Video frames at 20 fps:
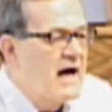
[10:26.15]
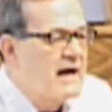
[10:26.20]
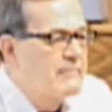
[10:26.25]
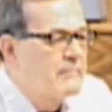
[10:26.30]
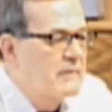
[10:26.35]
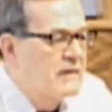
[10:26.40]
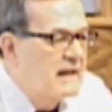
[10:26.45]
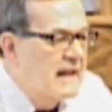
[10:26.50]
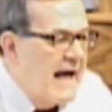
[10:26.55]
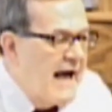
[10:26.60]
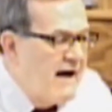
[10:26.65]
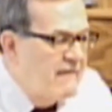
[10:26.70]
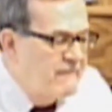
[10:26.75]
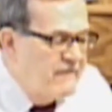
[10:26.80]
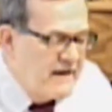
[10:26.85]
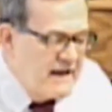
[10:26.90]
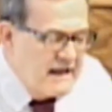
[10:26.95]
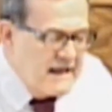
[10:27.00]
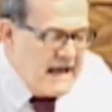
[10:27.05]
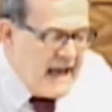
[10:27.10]
time
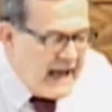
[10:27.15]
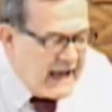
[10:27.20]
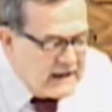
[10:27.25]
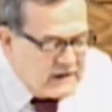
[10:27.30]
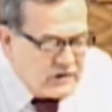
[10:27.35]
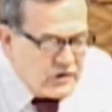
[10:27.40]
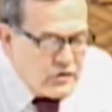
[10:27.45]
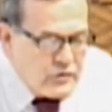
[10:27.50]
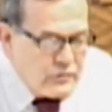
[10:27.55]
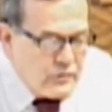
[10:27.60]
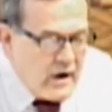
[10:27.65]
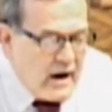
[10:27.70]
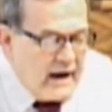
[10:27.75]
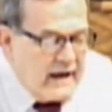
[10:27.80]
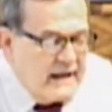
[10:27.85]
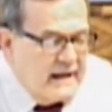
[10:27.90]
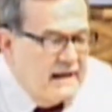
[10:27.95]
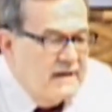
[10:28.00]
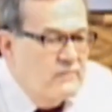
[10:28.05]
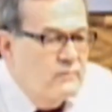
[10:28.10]
laughing and
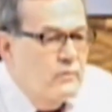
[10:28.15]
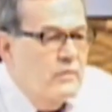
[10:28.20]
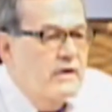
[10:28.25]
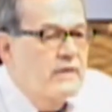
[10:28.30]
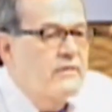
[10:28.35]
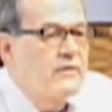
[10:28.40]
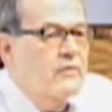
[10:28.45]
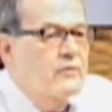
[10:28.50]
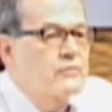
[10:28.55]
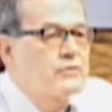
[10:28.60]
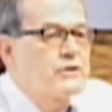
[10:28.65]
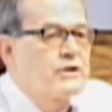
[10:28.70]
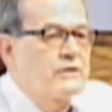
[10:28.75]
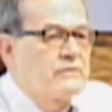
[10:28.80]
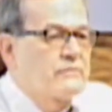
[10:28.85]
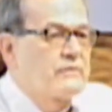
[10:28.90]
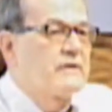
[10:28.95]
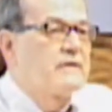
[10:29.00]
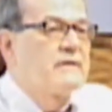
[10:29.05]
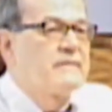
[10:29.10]
crying with her
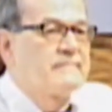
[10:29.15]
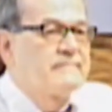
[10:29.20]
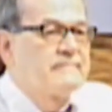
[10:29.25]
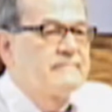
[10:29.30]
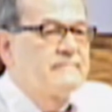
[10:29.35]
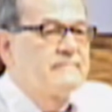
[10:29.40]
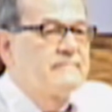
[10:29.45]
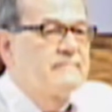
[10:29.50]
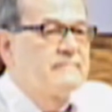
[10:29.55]
children.